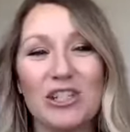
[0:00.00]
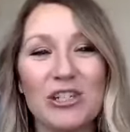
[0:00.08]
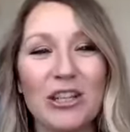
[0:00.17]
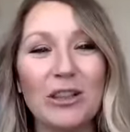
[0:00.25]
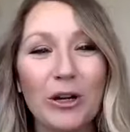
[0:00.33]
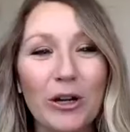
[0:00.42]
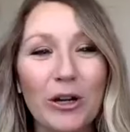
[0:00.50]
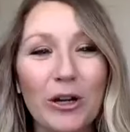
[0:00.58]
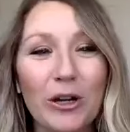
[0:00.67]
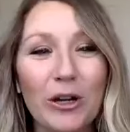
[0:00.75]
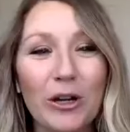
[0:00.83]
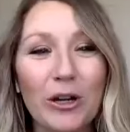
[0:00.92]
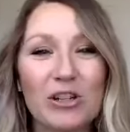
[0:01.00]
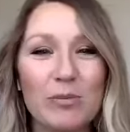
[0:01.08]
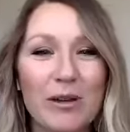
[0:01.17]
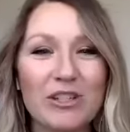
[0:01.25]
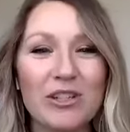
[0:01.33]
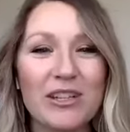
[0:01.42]
She's a learning behavior
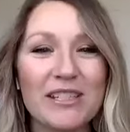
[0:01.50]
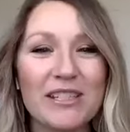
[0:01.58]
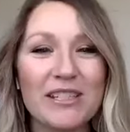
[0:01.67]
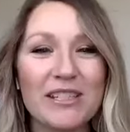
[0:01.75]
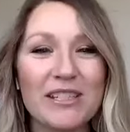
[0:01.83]
specialist